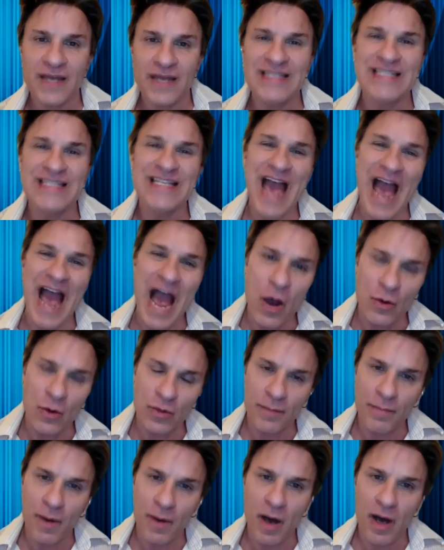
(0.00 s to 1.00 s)
down
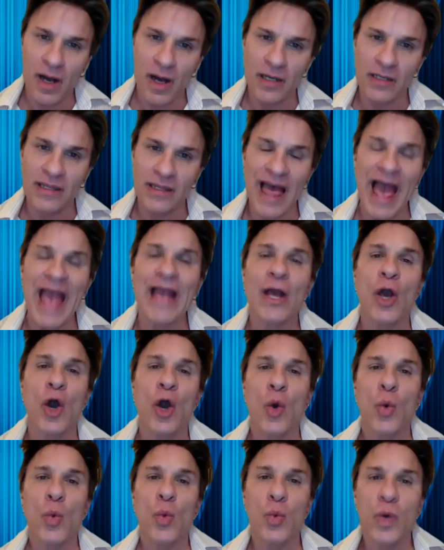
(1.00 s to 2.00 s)
upon like
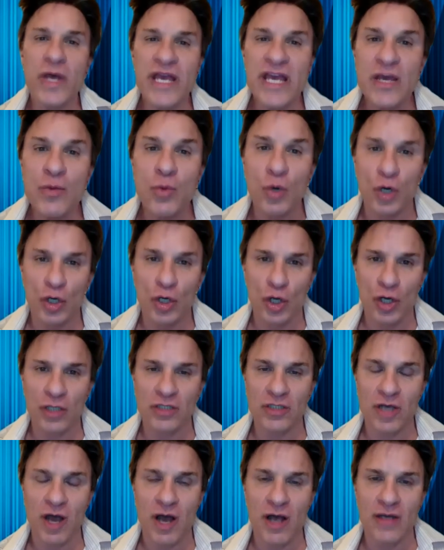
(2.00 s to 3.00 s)
we were
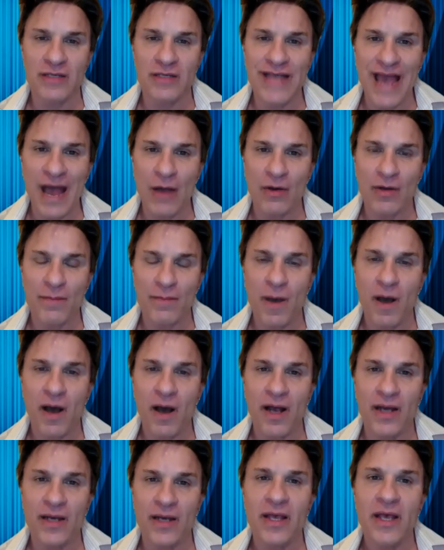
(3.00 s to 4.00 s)
looked on down
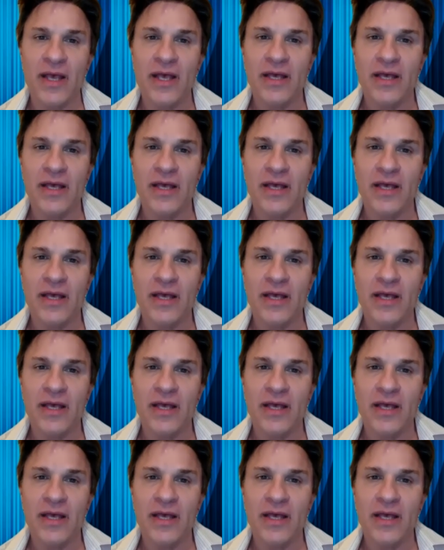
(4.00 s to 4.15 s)
upon